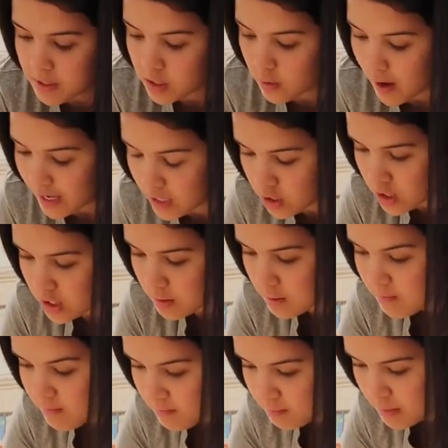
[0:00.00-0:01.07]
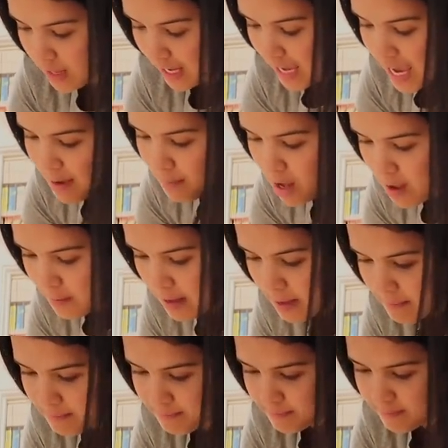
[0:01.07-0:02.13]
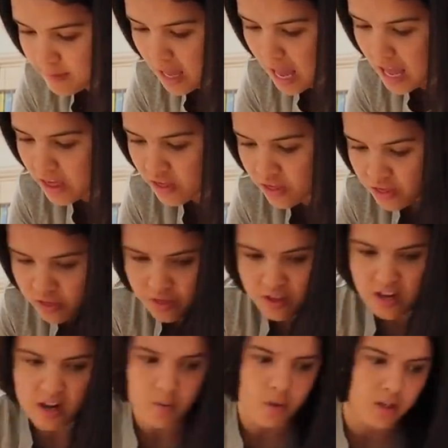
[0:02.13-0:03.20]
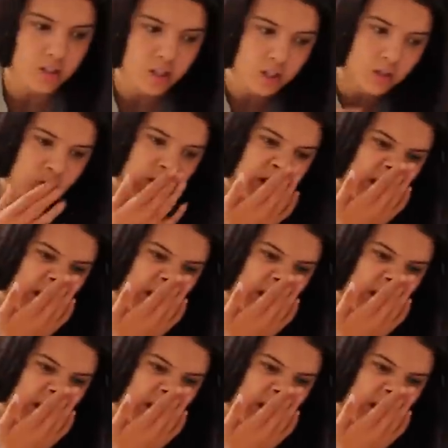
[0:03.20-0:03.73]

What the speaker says: and so I can just be like, hey Mom, I think I want to